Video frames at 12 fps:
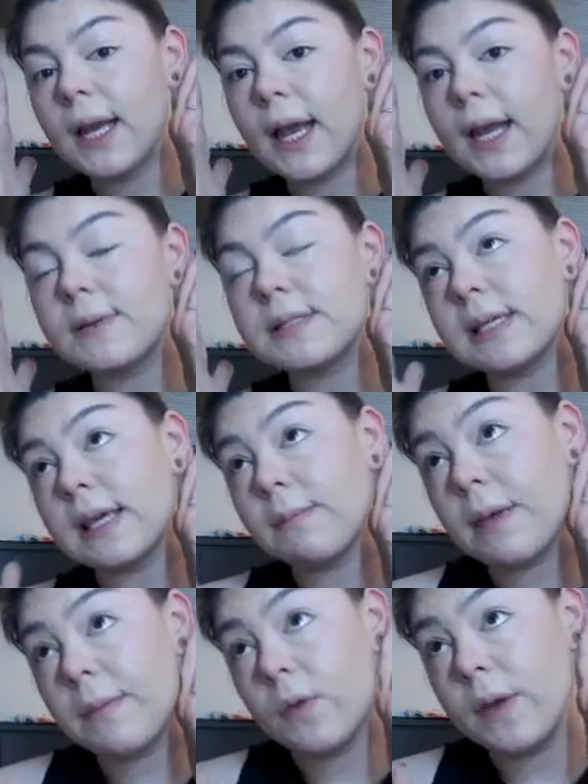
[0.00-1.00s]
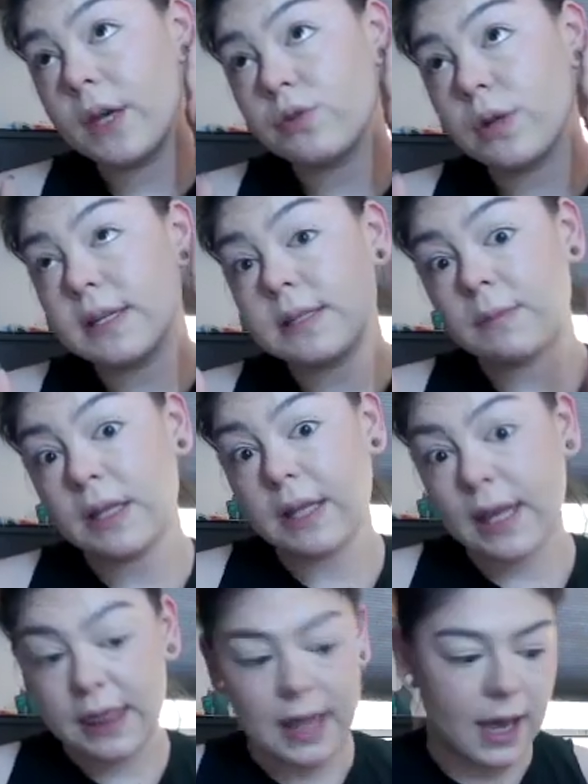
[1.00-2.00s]
And I was thinking maybe we could try something
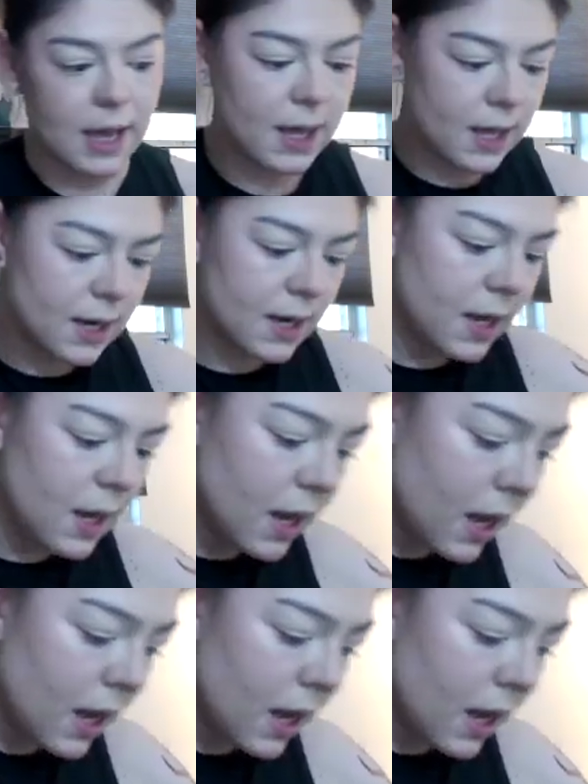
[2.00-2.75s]
like that